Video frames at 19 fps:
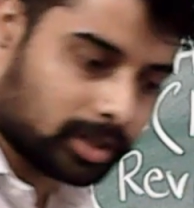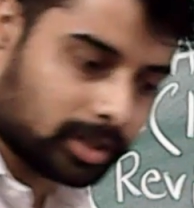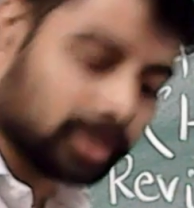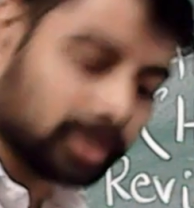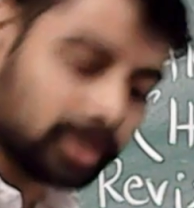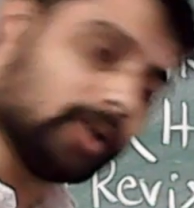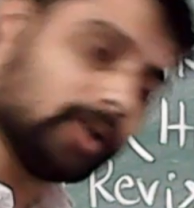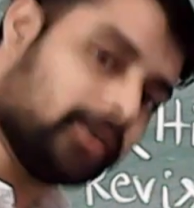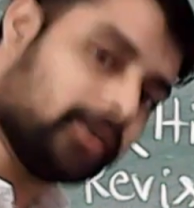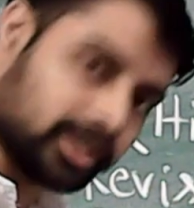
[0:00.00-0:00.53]

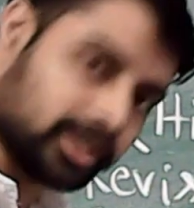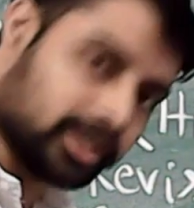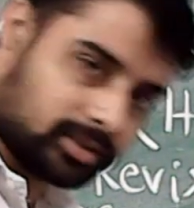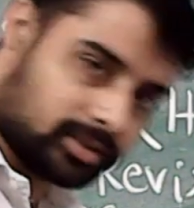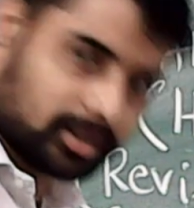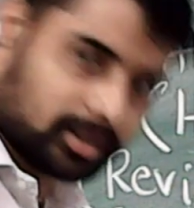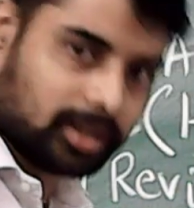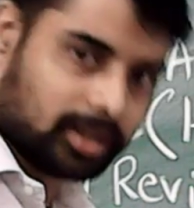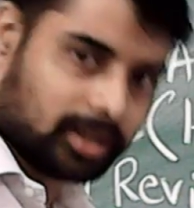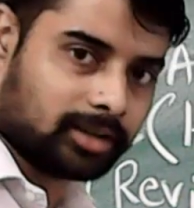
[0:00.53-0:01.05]
You will read
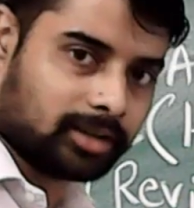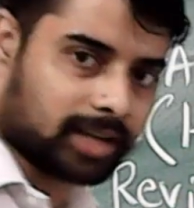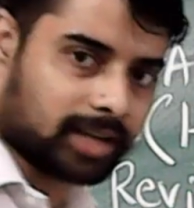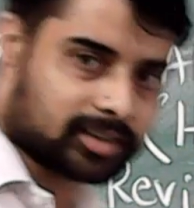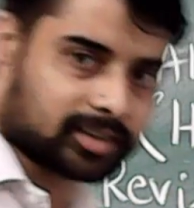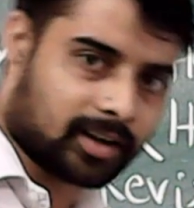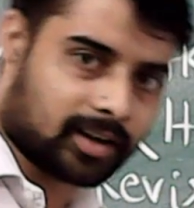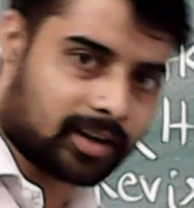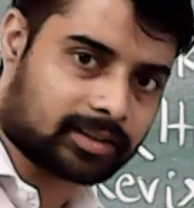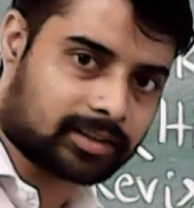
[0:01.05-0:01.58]
in next
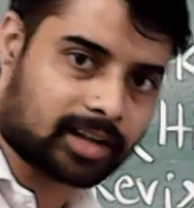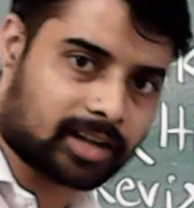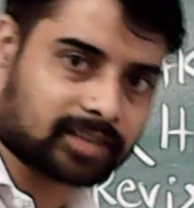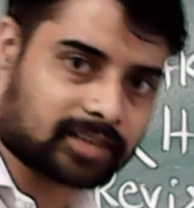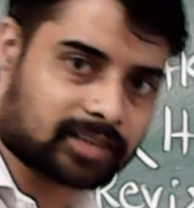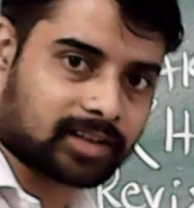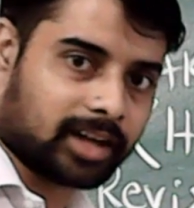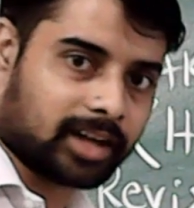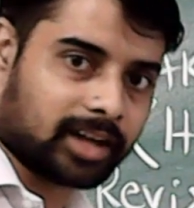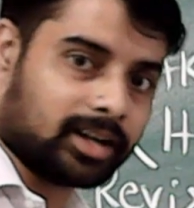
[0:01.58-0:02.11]
class, class
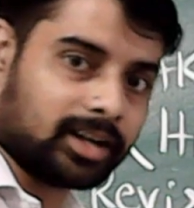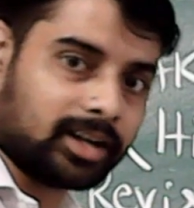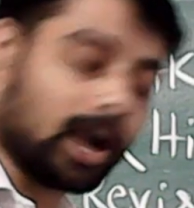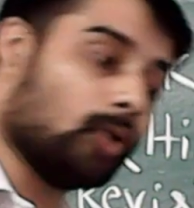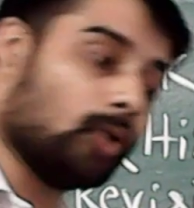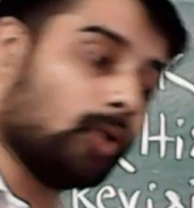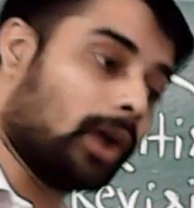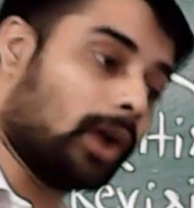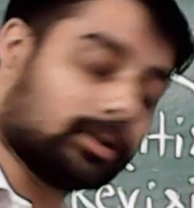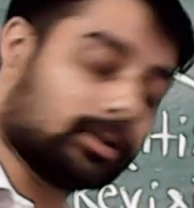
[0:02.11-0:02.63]
9 how
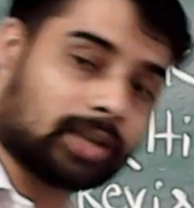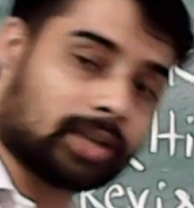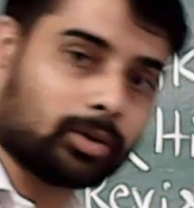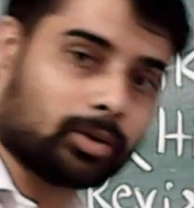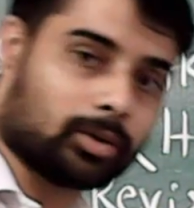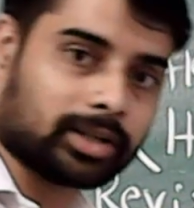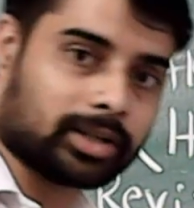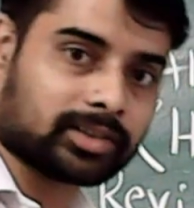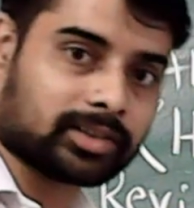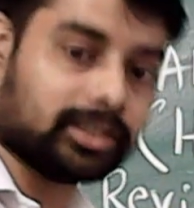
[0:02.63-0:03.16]
Arthur
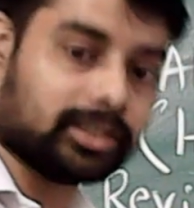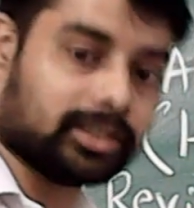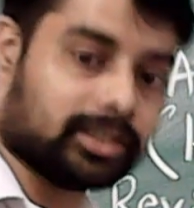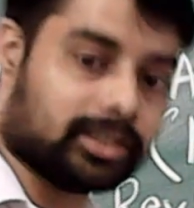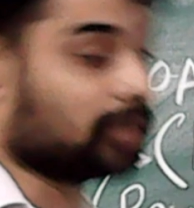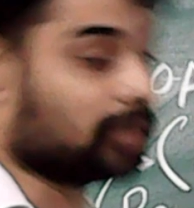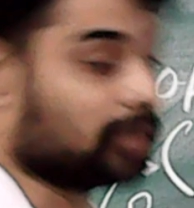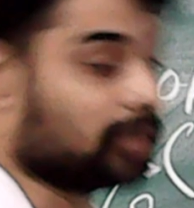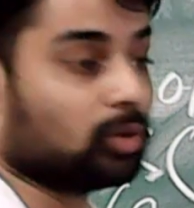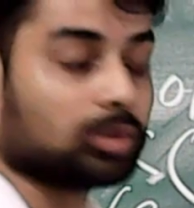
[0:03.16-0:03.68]
Wellesley
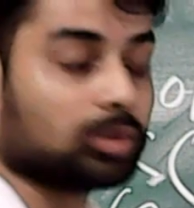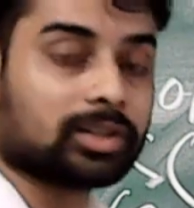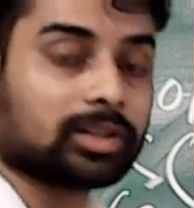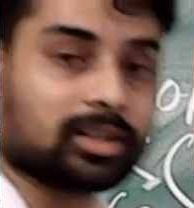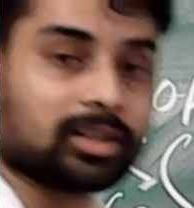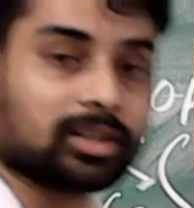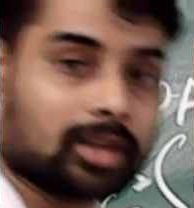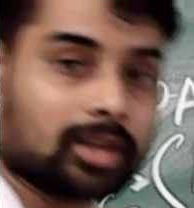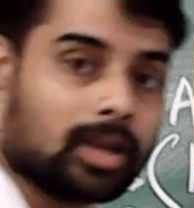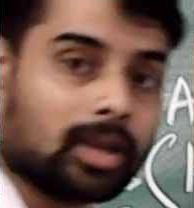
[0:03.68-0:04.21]
and those things
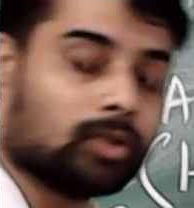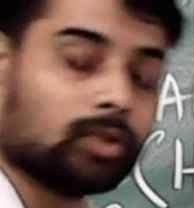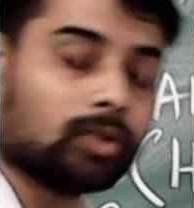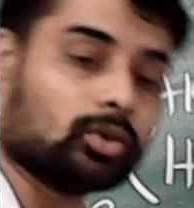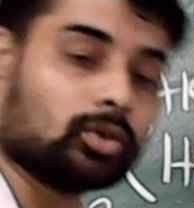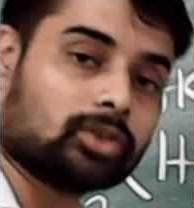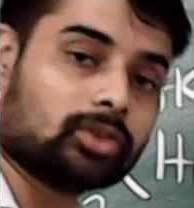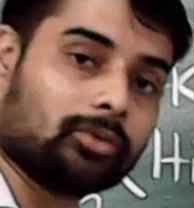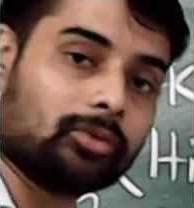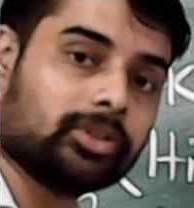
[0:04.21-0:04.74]
those
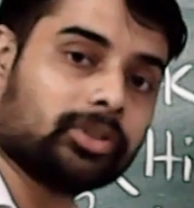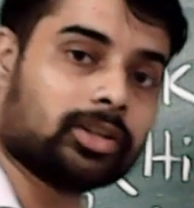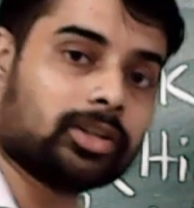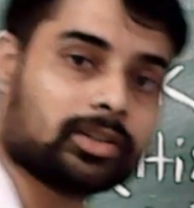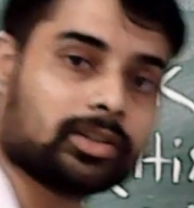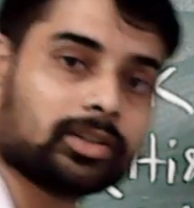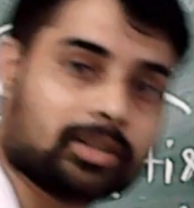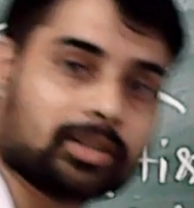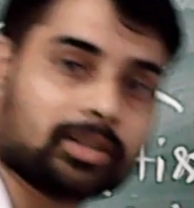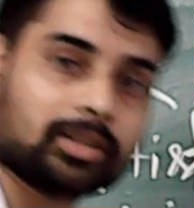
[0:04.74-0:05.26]

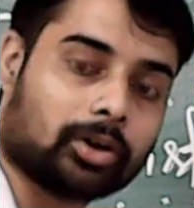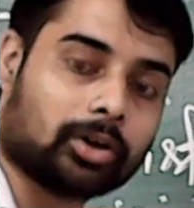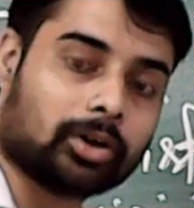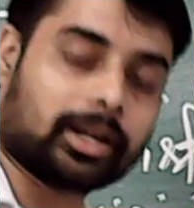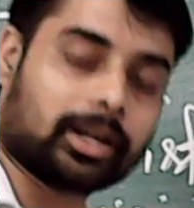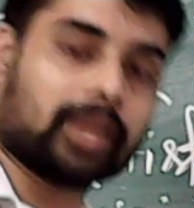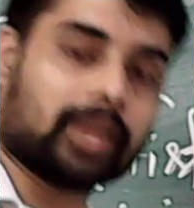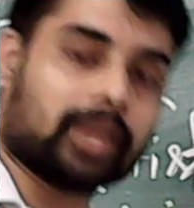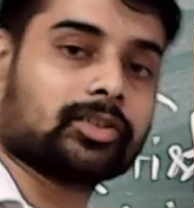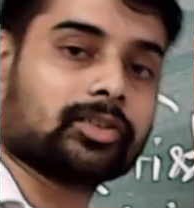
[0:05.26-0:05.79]
officials they fought
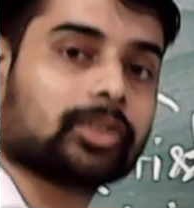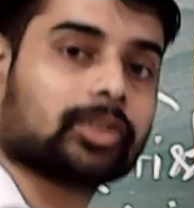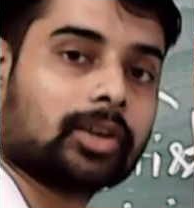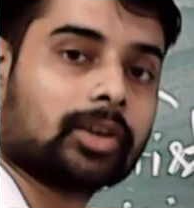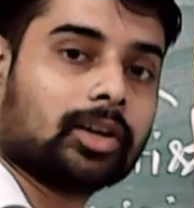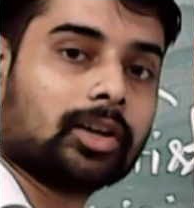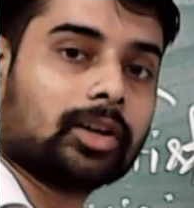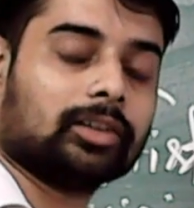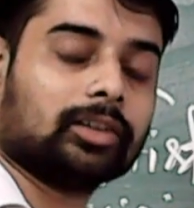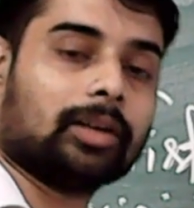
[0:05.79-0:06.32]
against
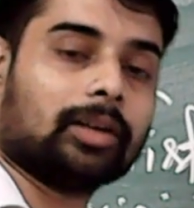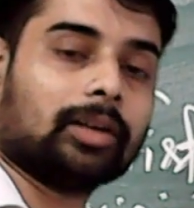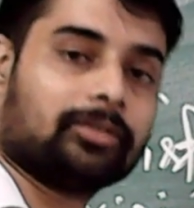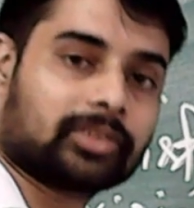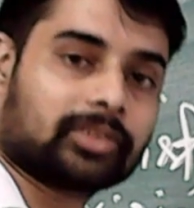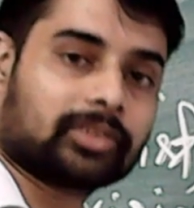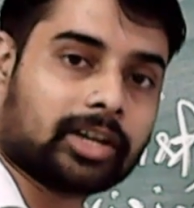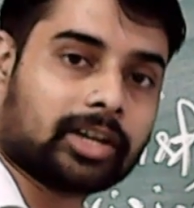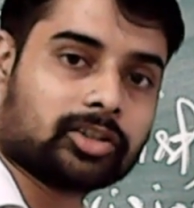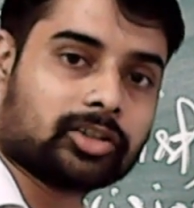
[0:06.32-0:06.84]
the
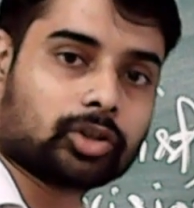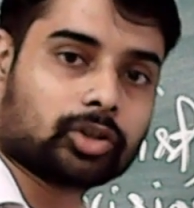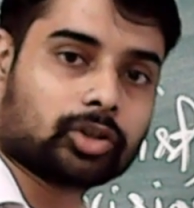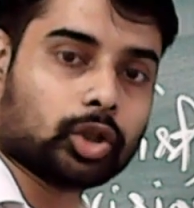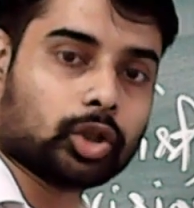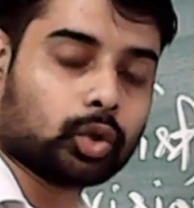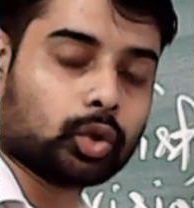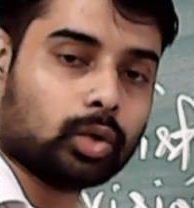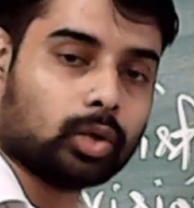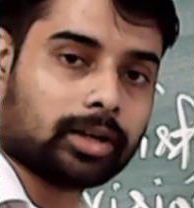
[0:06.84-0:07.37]
French
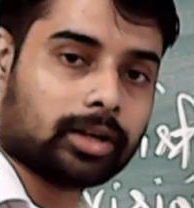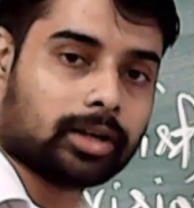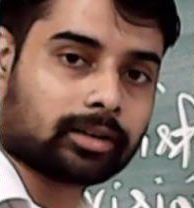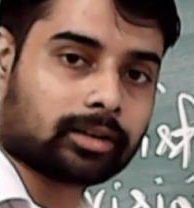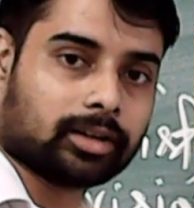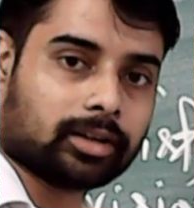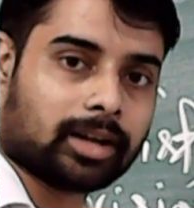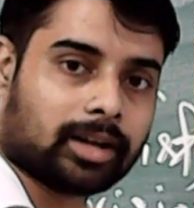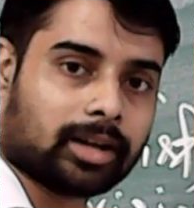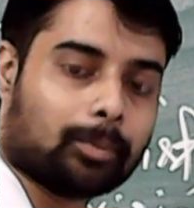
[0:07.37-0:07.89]
ruler
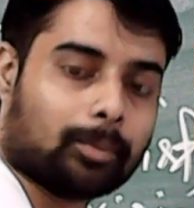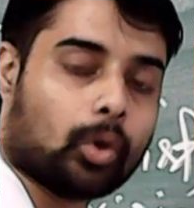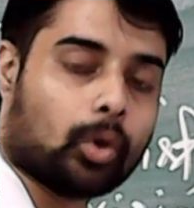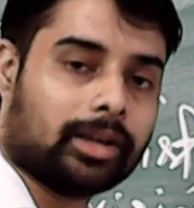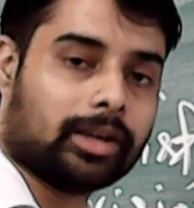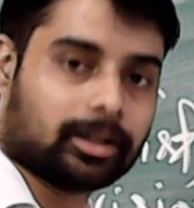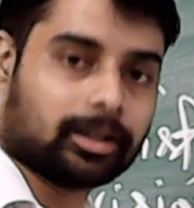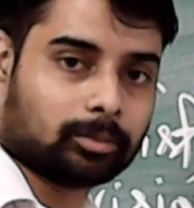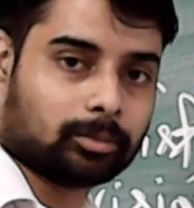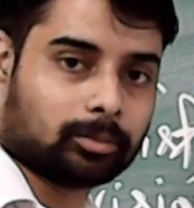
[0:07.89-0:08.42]

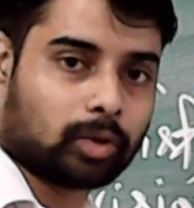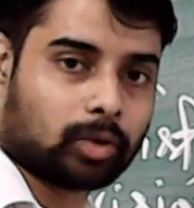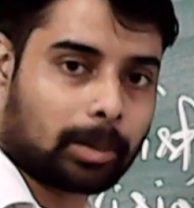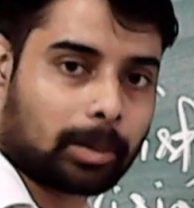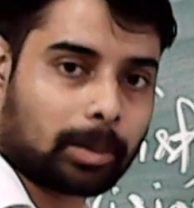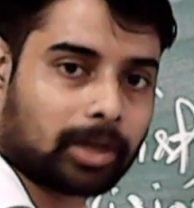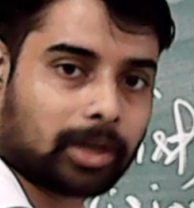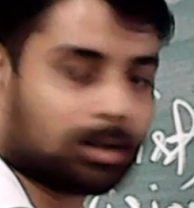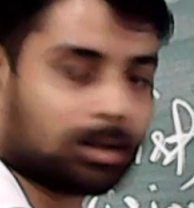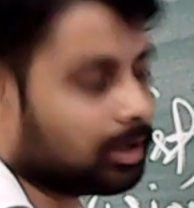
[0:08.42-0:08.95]
Napoleon
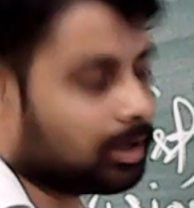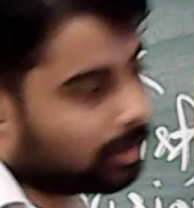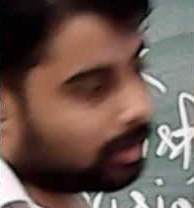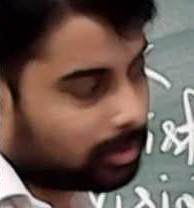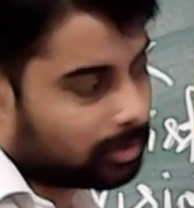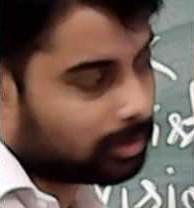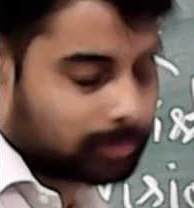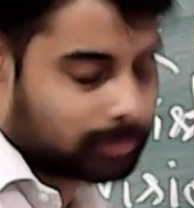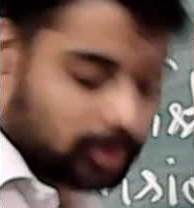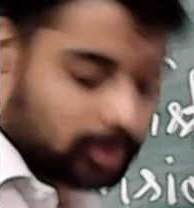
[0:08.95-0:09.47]
Bonaparte.
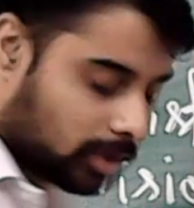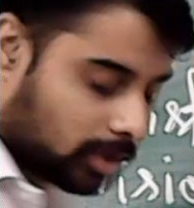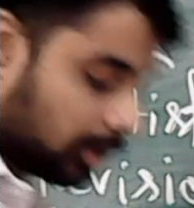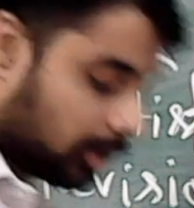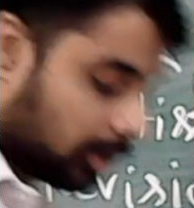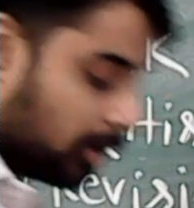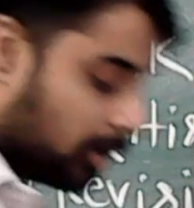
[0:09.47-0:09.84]
Okay.